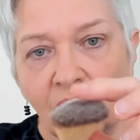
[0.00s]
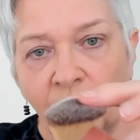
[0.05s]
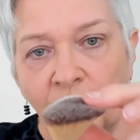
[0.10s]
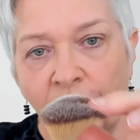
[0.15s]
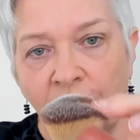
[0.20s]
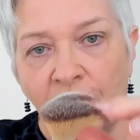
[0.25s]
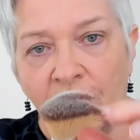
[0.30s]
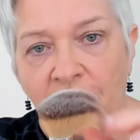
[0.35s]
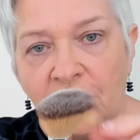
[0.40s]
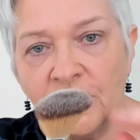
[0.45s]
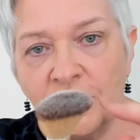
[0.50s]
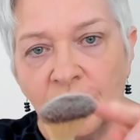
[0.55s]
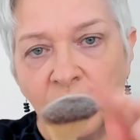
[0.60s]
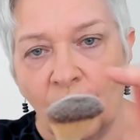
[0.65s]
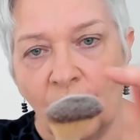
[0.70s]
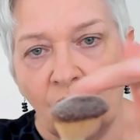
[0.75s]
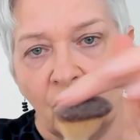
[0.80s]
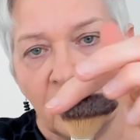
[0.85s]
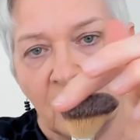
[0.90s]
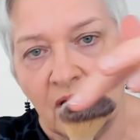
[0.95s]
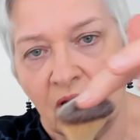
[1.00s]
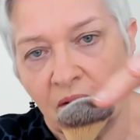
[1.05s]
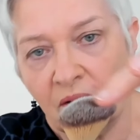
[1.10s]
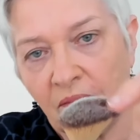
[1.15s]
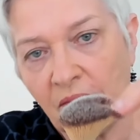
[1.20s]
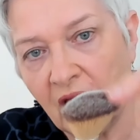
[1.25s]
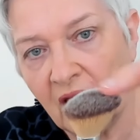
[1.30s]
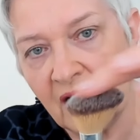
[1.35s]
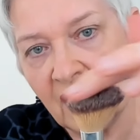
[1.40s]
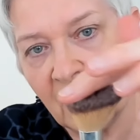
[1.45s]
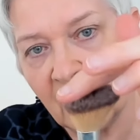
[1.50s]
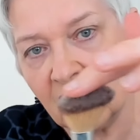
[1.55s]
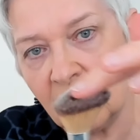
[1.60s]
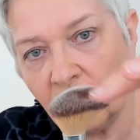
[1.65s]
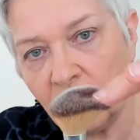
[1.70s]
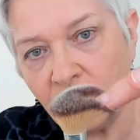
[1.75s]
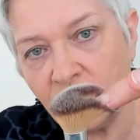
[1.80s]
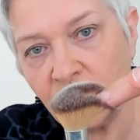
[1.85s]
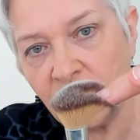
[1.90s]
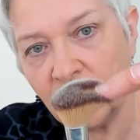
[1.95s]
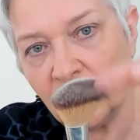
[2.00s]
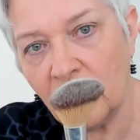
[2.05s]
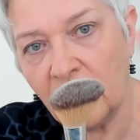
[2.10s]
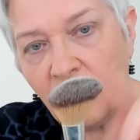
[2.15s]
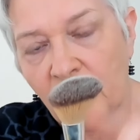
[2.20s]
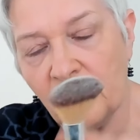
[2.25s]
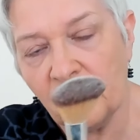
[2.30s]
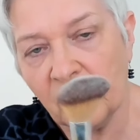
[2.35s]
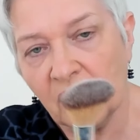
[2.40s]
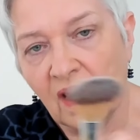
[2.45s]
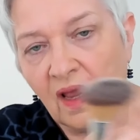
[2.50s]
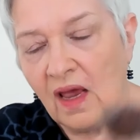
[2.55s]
brush with an angle to it.